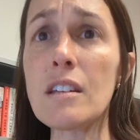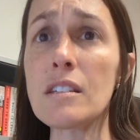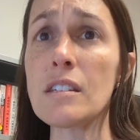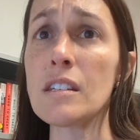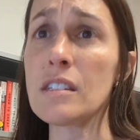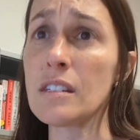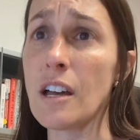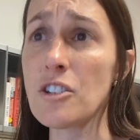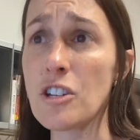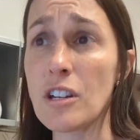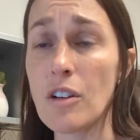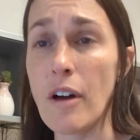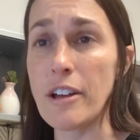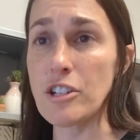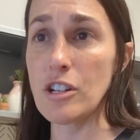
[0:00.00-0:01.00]

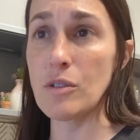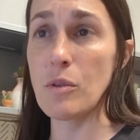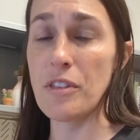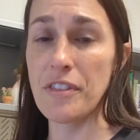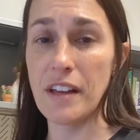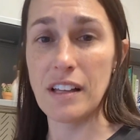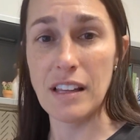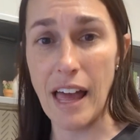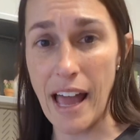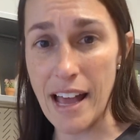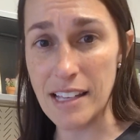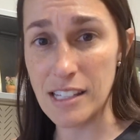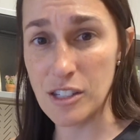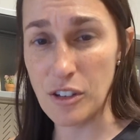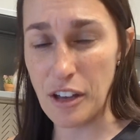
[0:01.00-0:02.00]
Discussion question with the
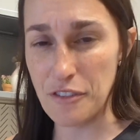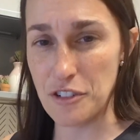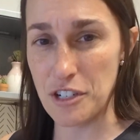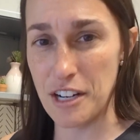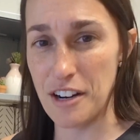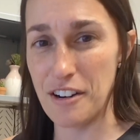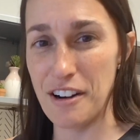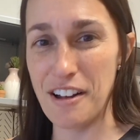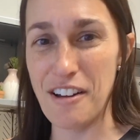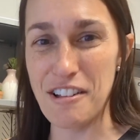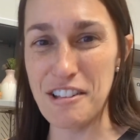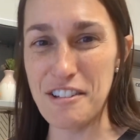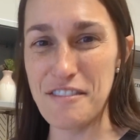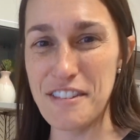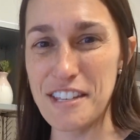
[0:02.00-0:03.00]
class. So after hearing
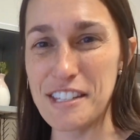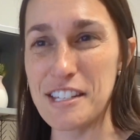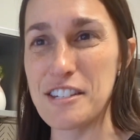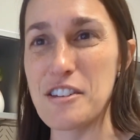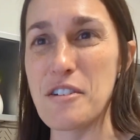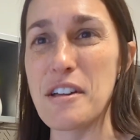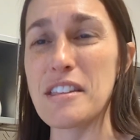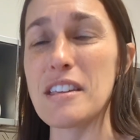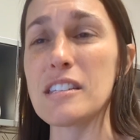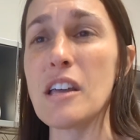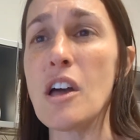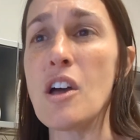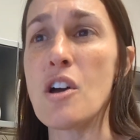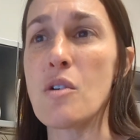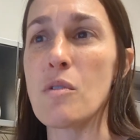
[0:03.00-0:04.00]
all of this and knowing this,
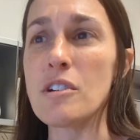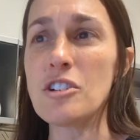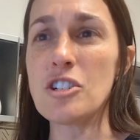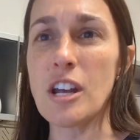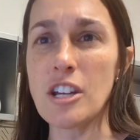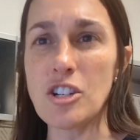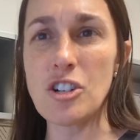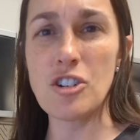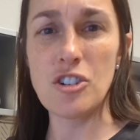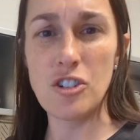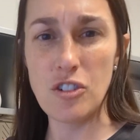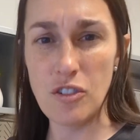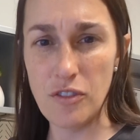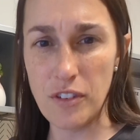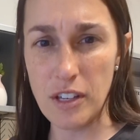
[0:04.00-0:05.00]
what gestures do
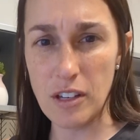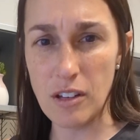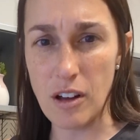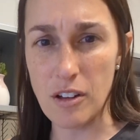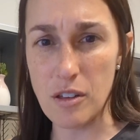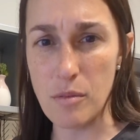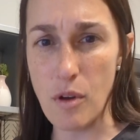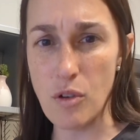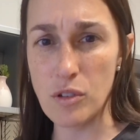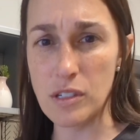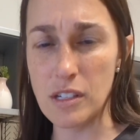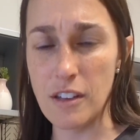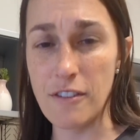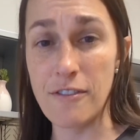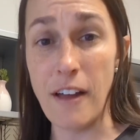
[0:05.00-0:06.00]
you feel are the
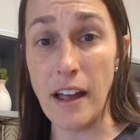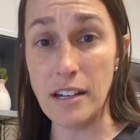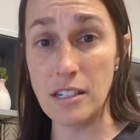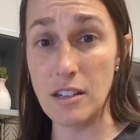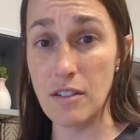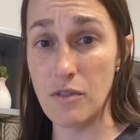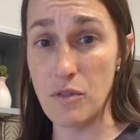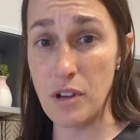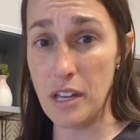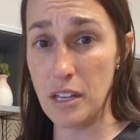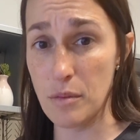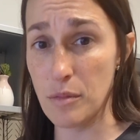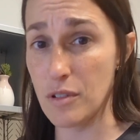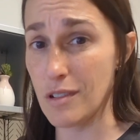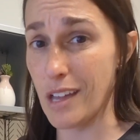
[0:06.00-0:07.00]
most effective when
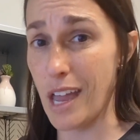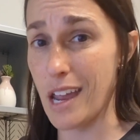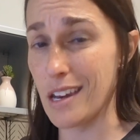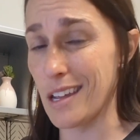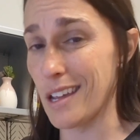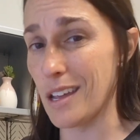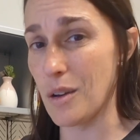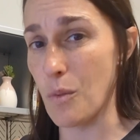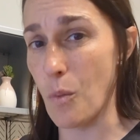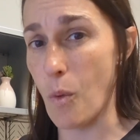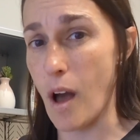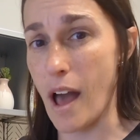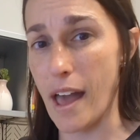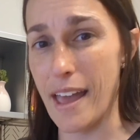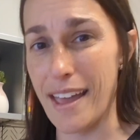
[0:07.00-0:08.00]
communicating, and
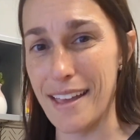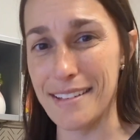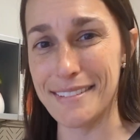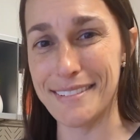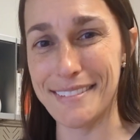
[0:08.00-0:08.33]
why?